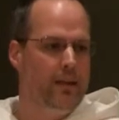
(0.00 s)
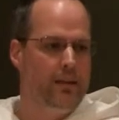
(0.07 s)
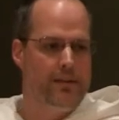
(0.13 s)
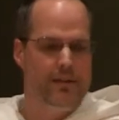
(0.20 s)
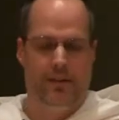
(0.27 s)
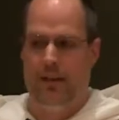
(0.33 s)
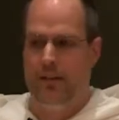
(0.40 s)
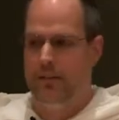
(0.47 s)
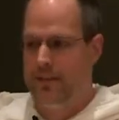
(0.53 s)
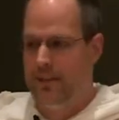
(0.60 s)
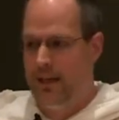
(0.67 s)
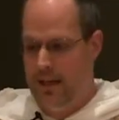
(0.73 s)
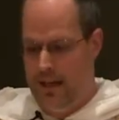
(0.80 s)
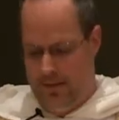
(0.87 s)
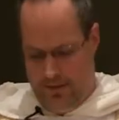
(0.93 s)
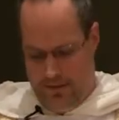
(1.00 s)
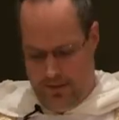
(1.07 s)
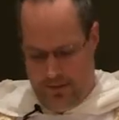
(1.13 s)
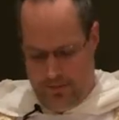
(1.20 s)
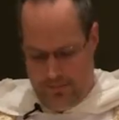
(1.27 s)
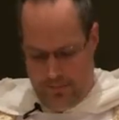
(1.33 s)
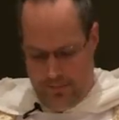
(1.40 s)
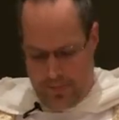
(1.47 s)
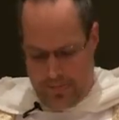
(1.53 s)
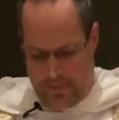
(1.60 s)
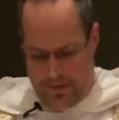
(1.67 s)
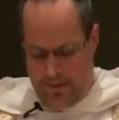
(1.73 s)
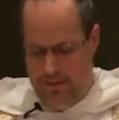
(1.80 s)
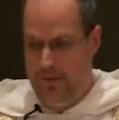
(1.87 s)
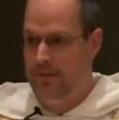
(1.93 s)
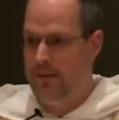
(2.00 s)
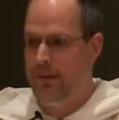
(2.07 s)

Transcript: ourselves can answer. This is